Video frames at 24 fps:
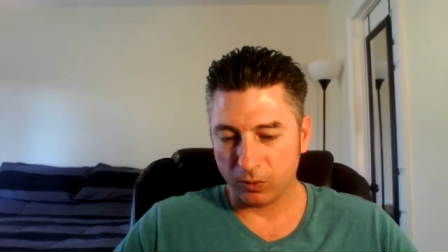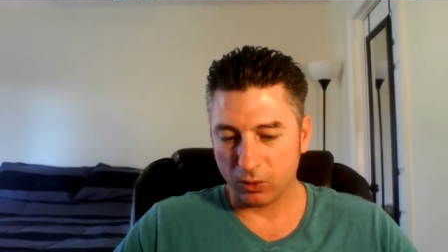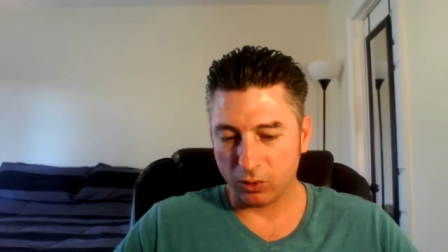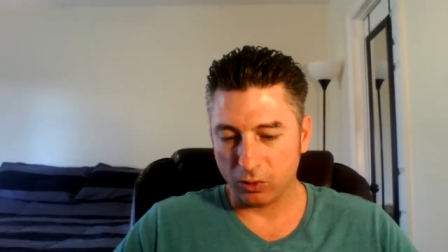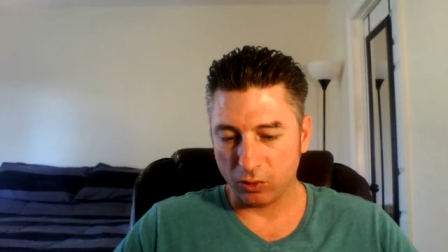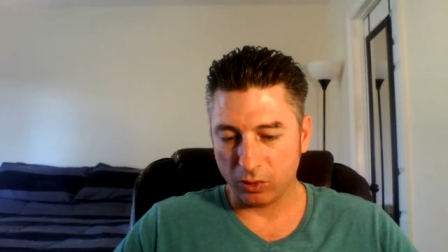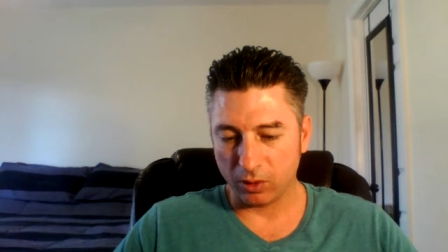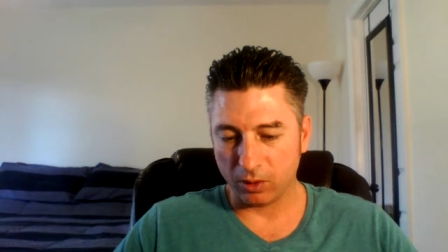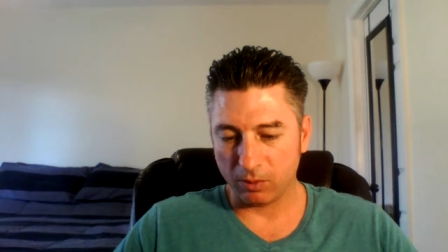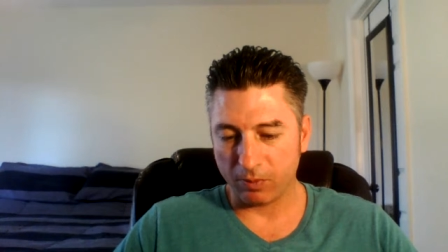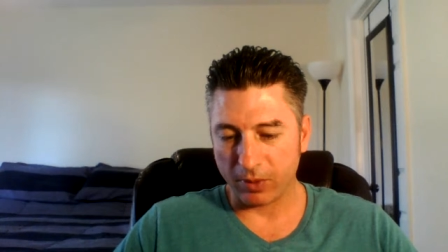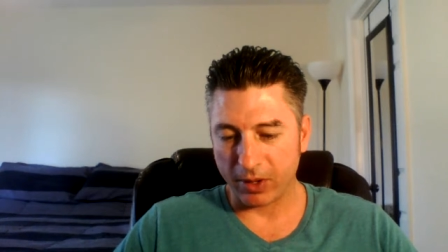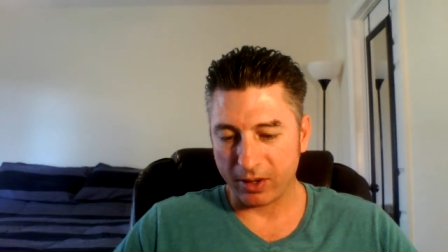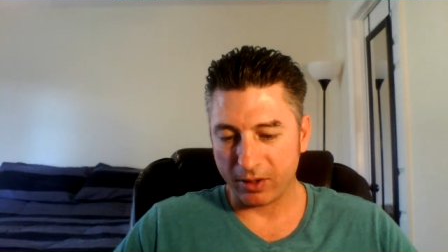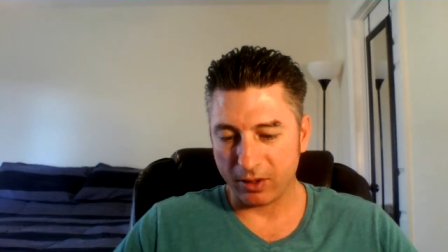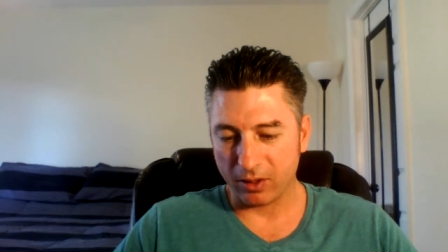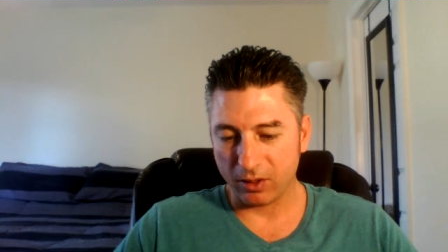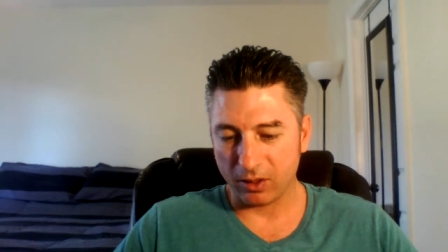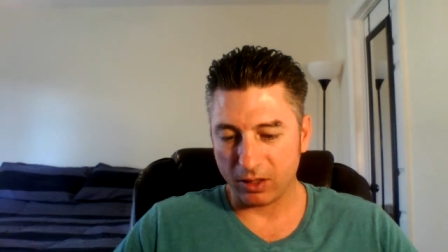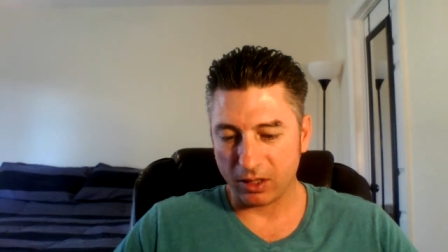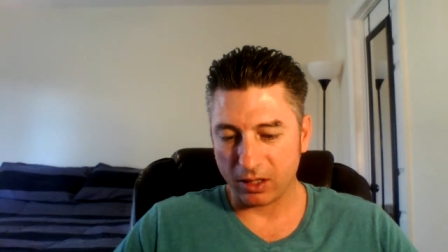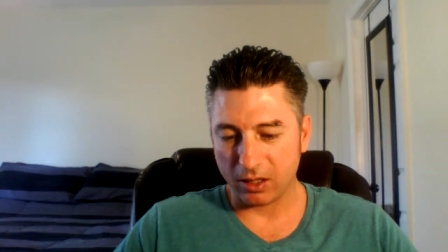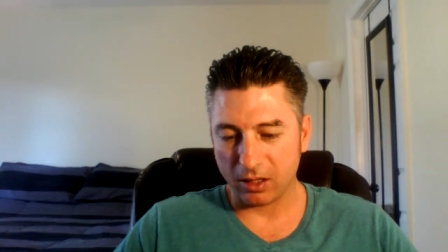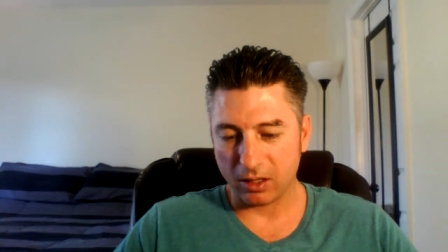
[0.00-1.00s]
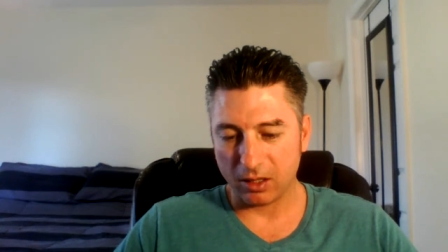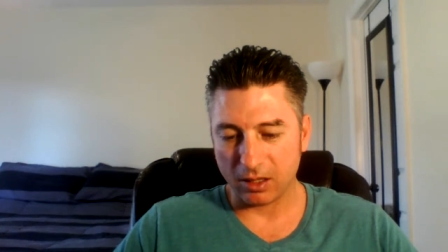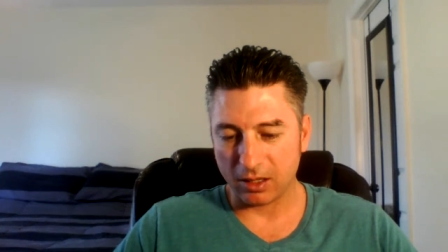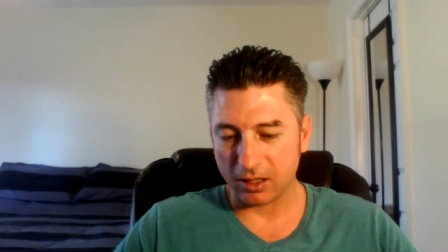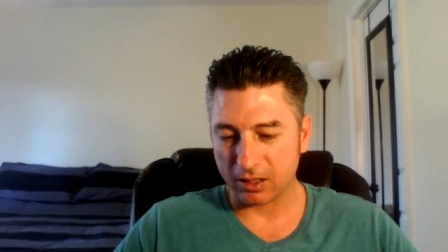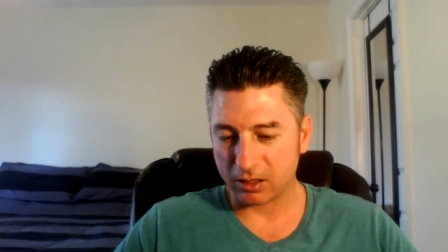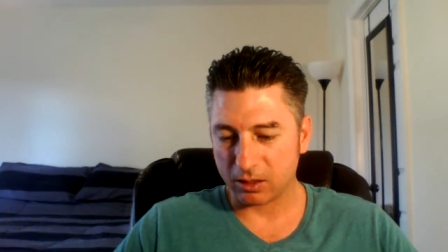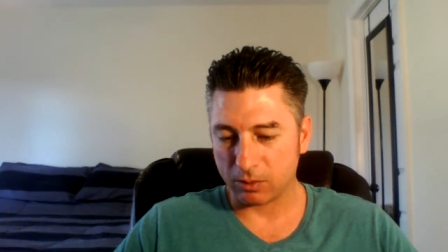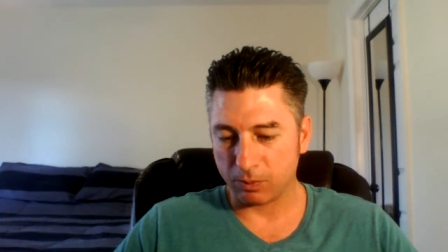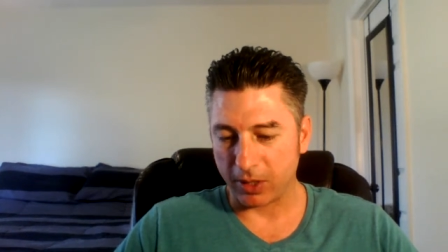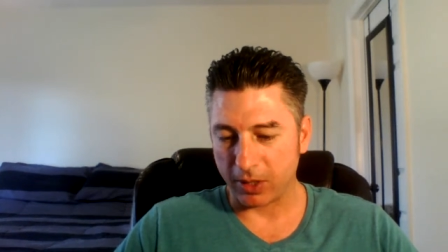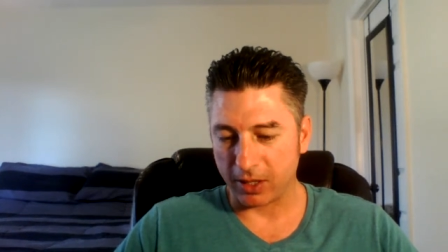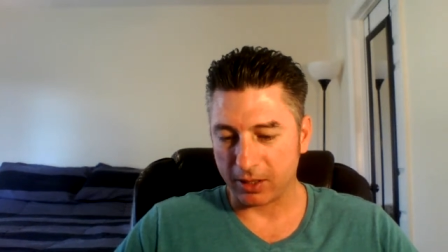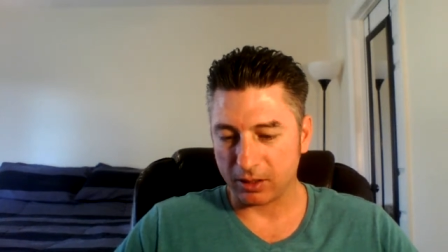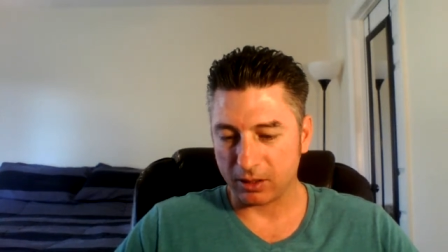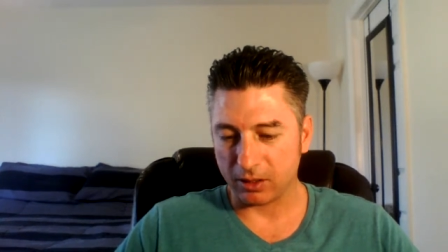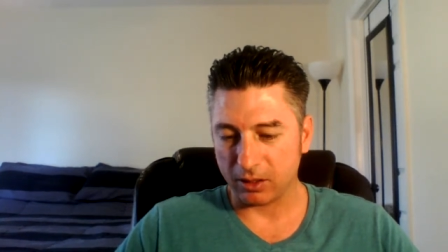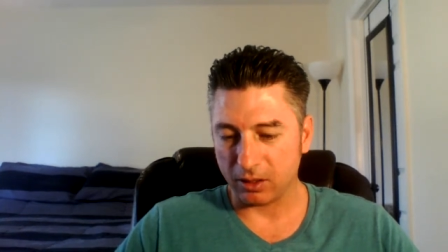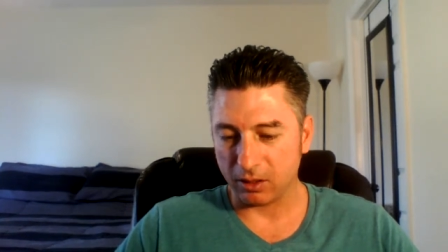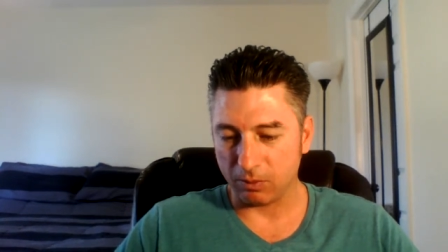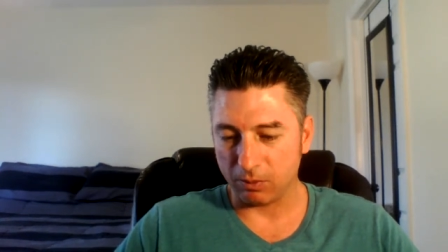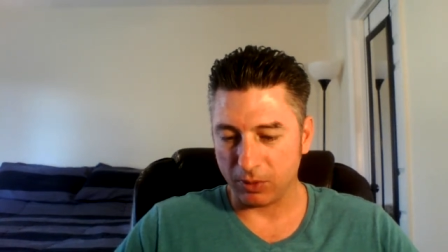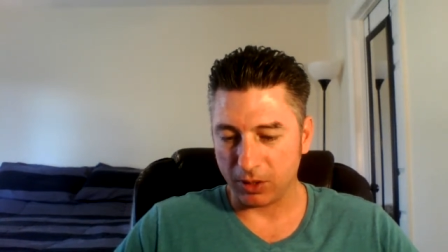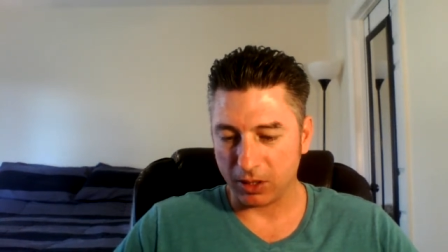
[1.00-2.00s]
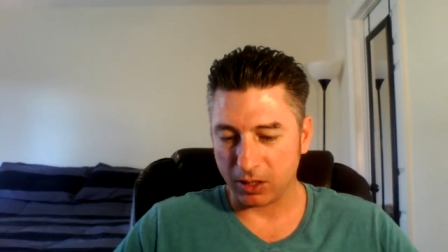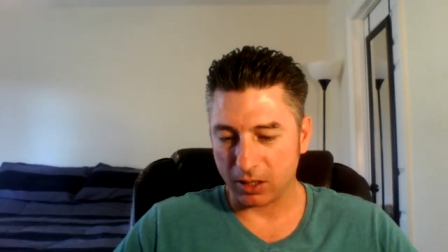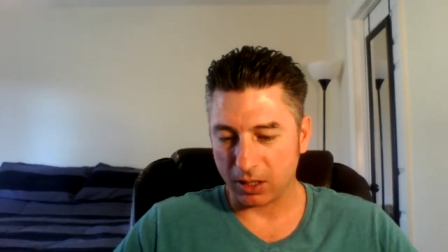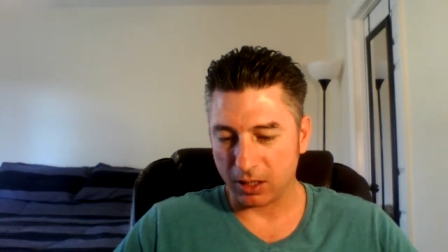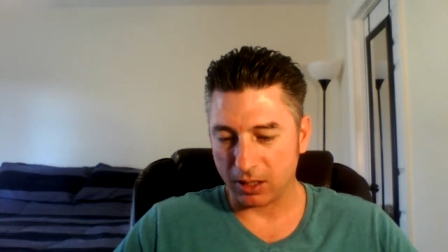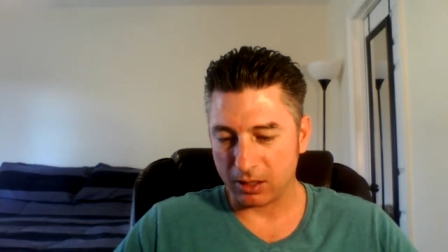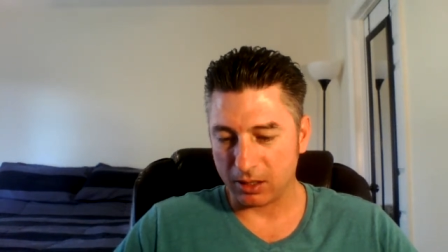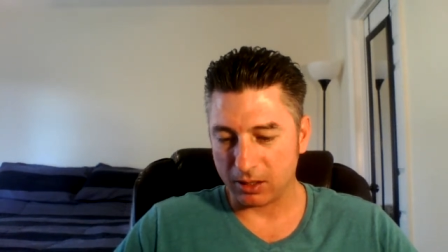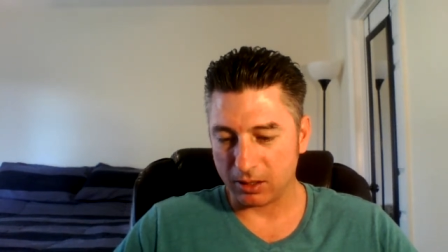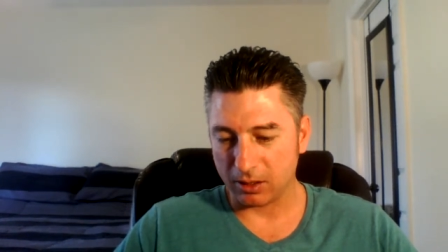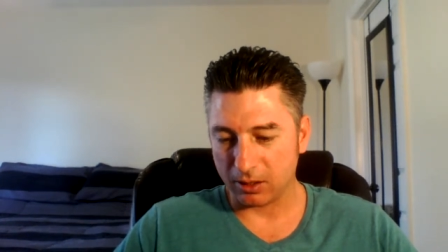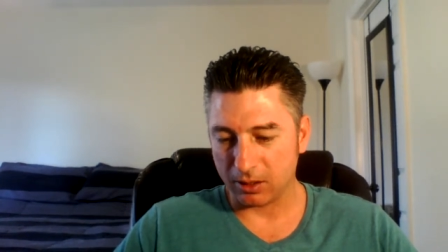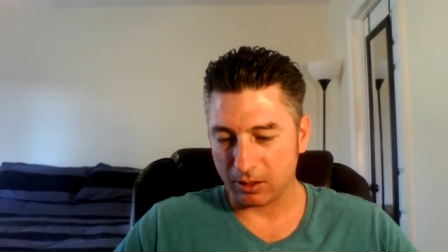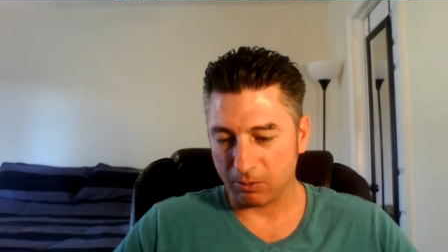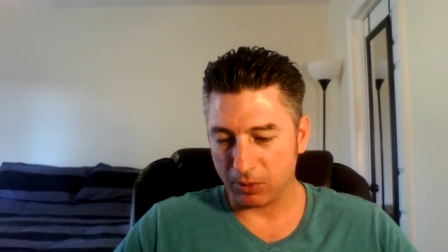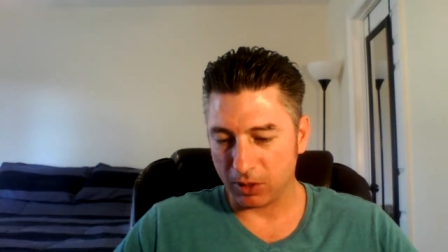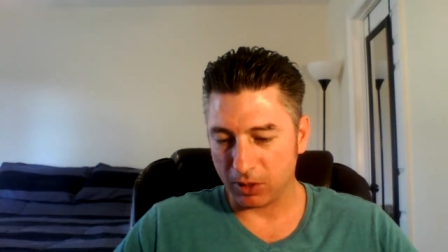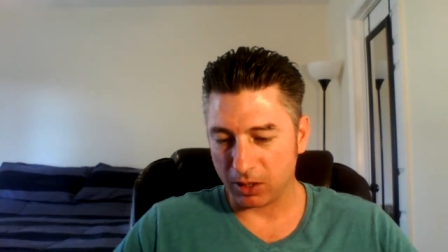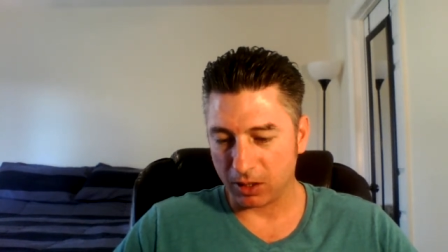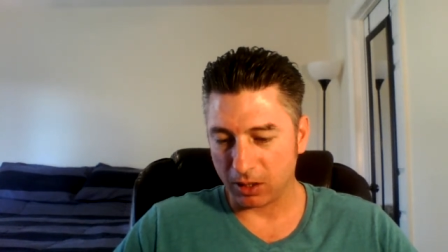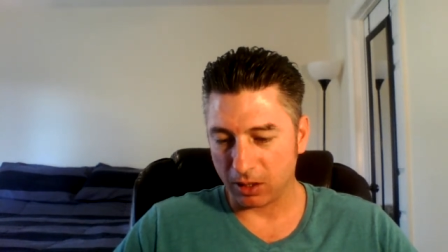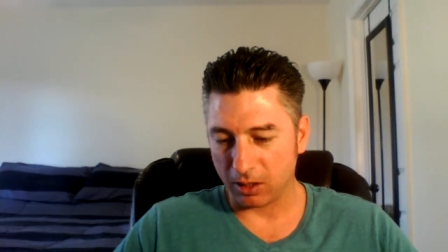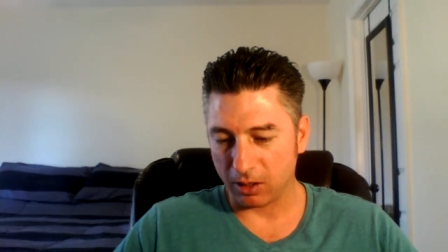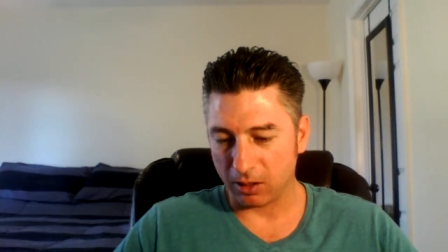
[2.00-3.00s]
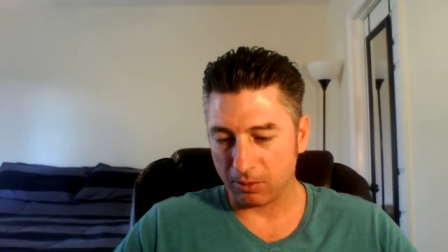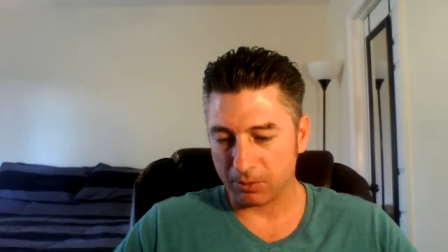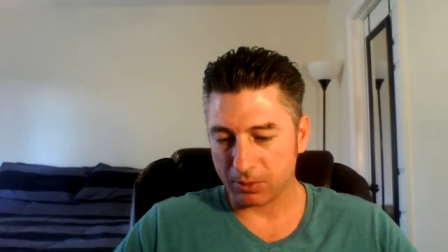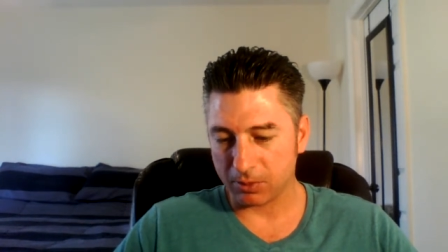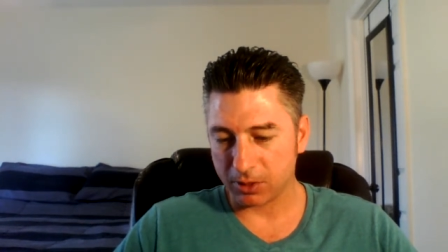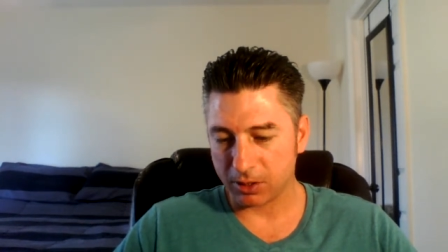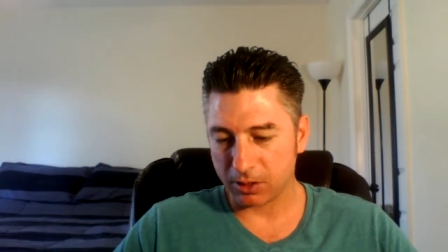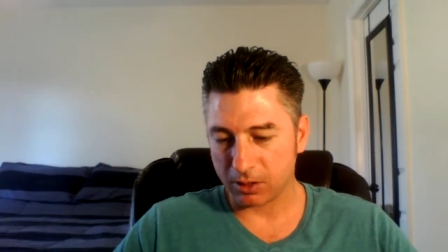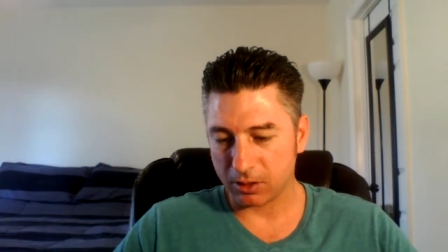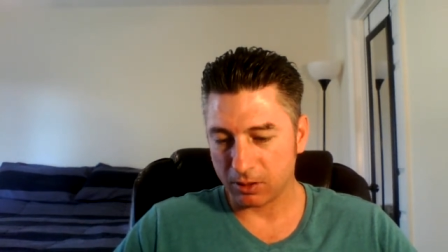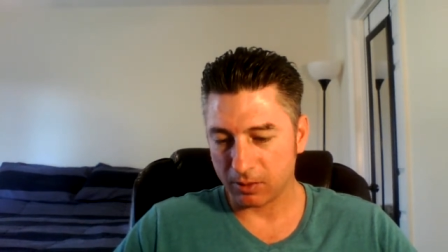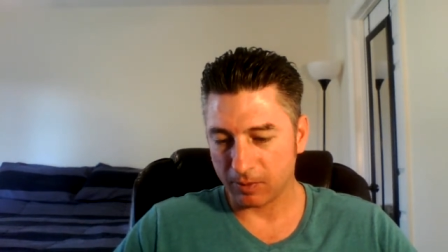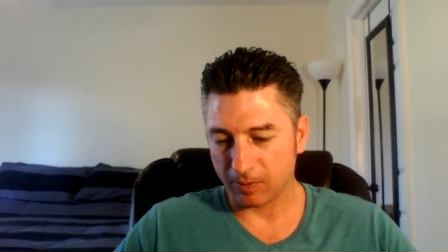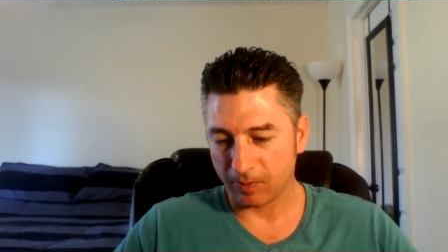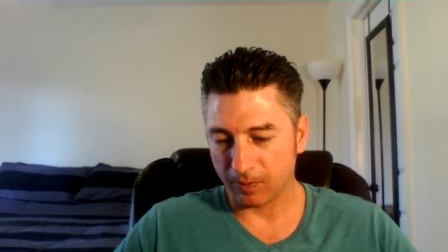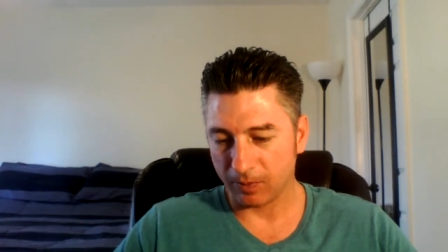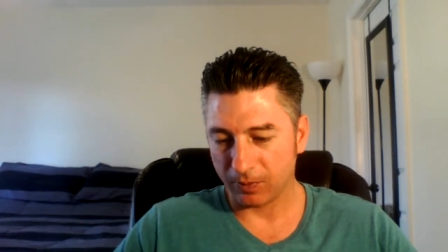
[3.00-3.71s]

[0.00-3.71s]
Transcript: Doing better than expected because becomes